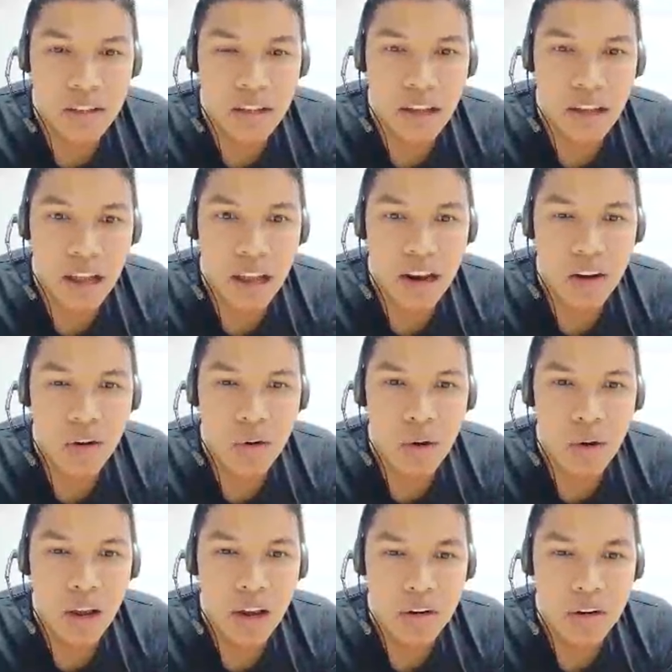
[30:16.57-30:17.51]

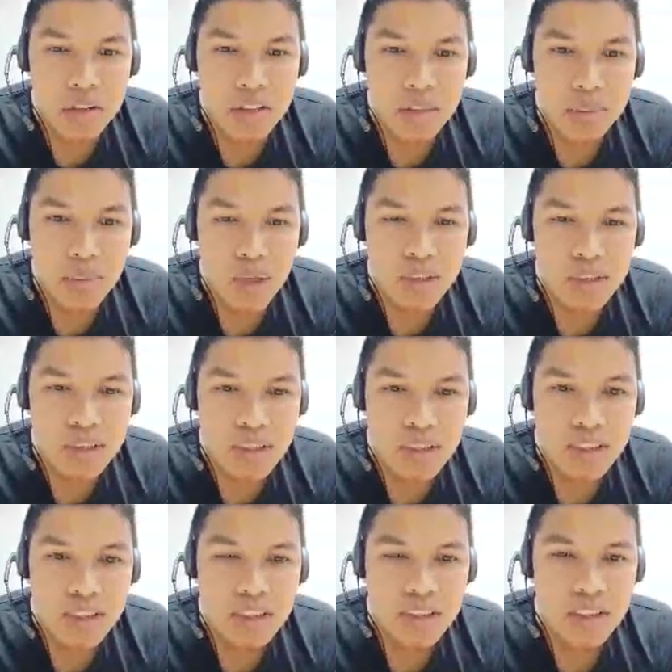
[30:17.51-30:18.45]
hello
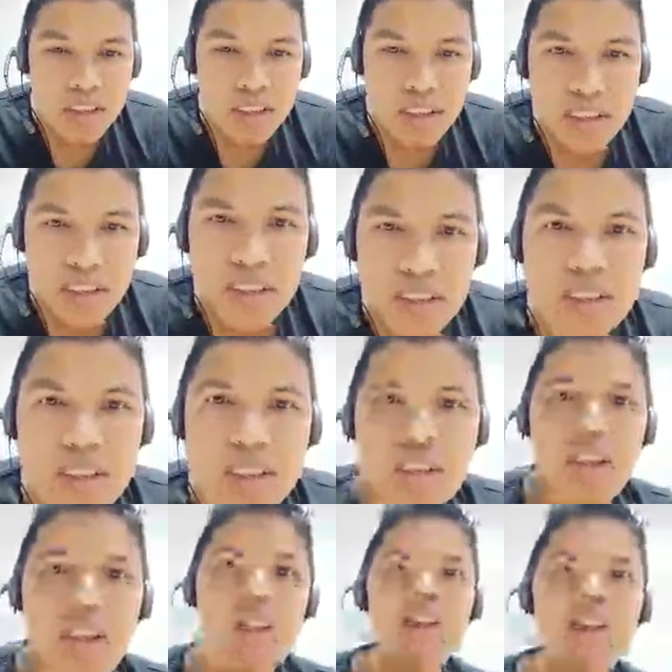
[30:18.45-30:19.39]
Simranji.
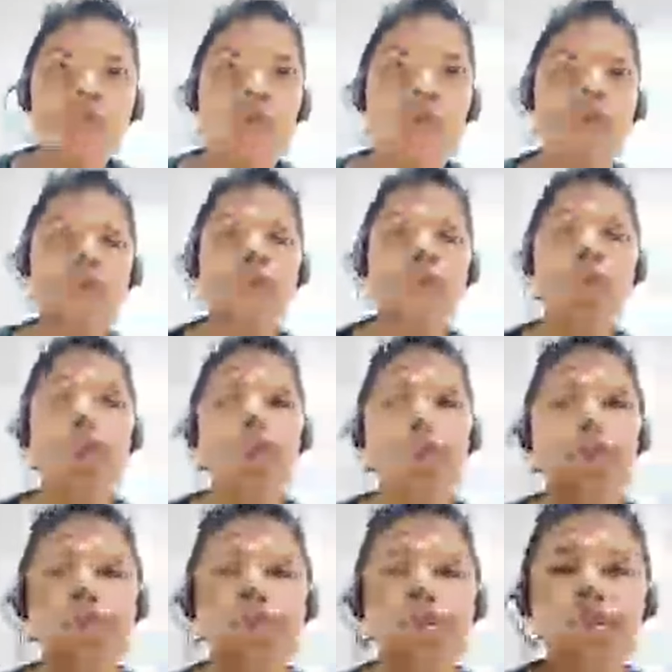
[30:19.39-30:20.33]
When we
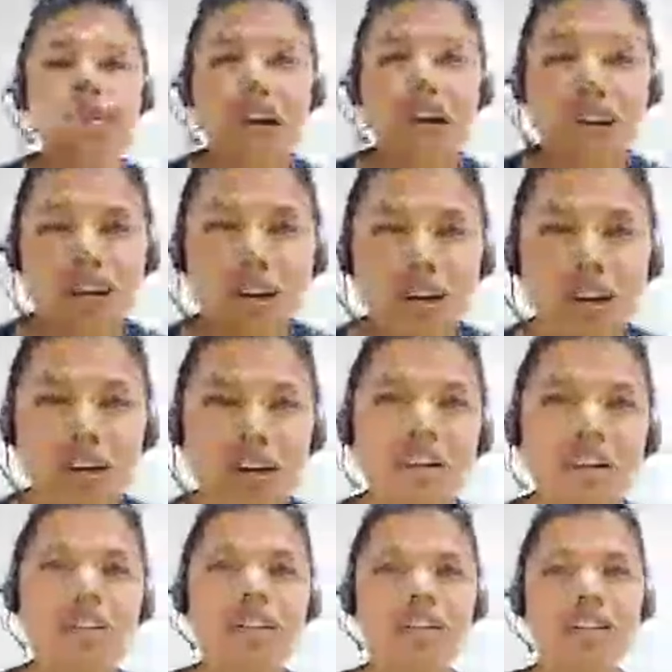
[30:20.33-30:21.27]
went to the
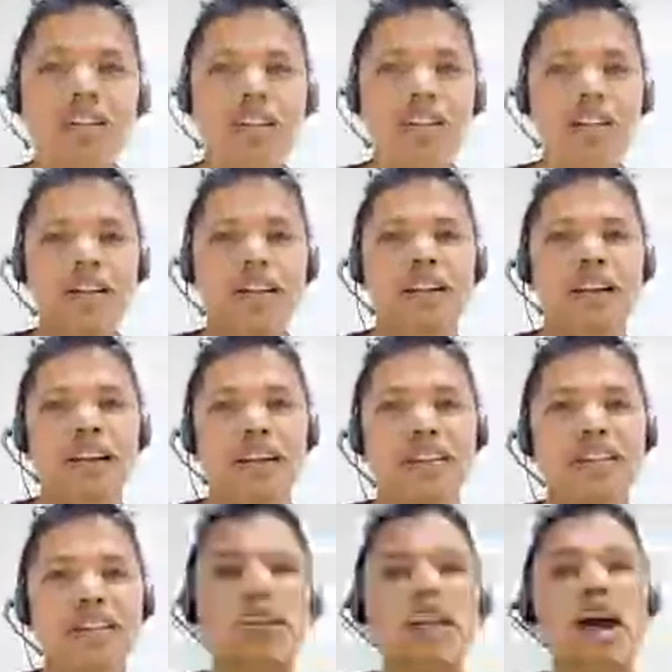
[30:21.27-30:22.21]
jungle,
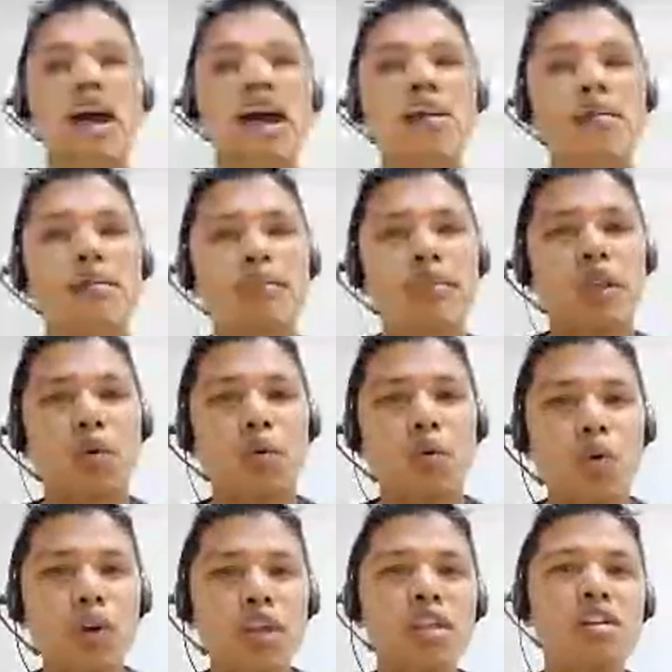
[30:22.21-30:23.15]
at the time the
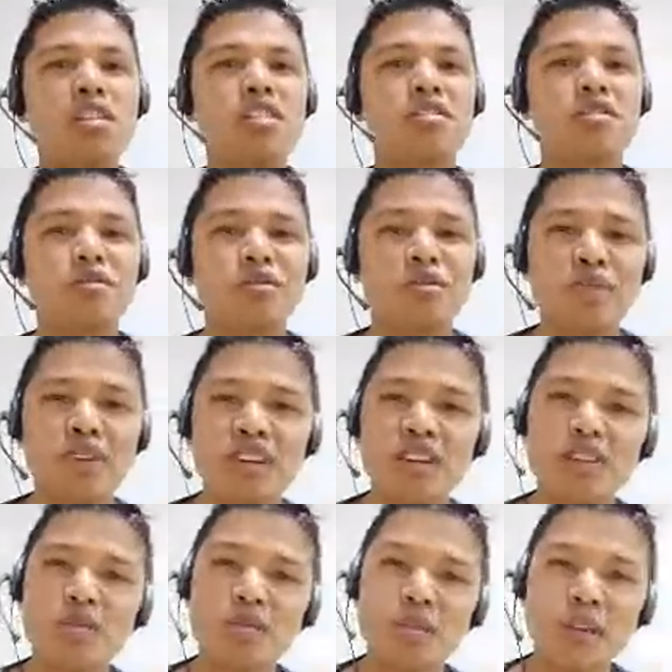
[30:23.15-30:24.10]
weather is
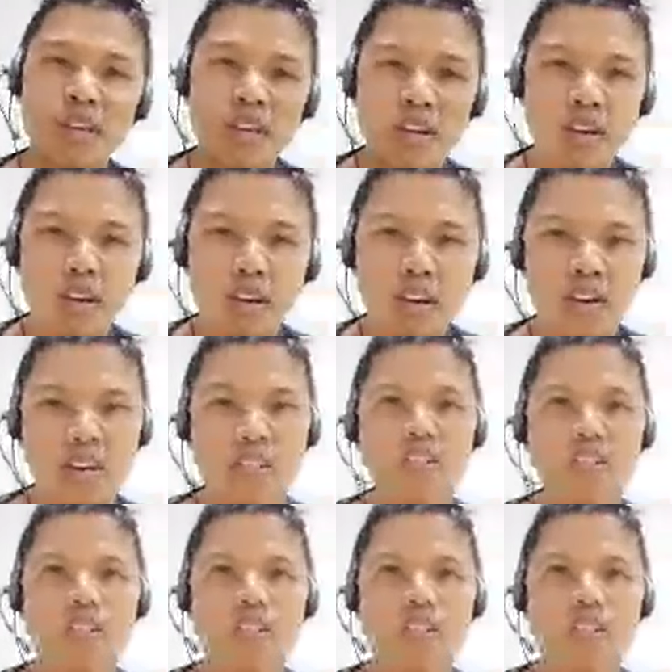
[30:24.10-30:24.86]
very hot.